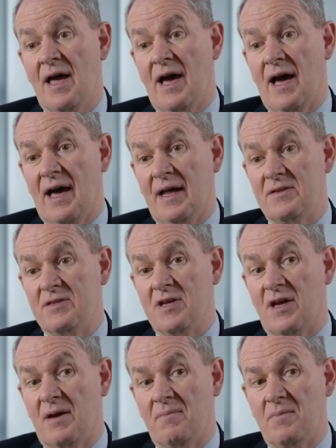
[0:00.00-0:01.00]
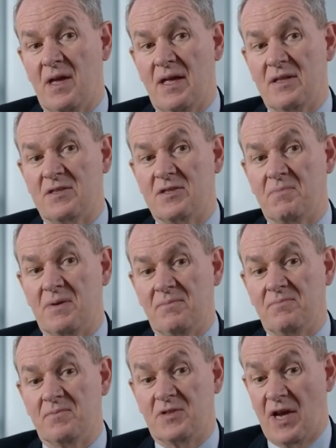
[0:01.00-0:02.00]
And it's
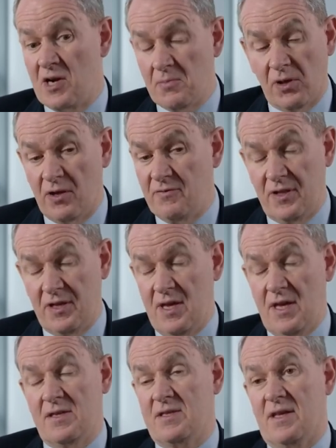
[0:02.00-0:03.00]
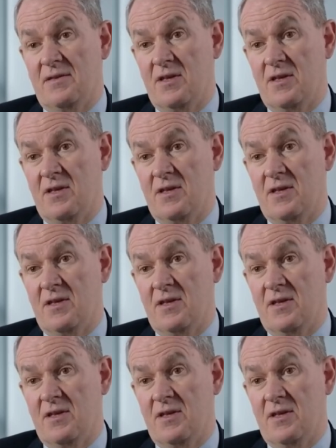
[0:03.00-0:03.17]
been terrible over the years,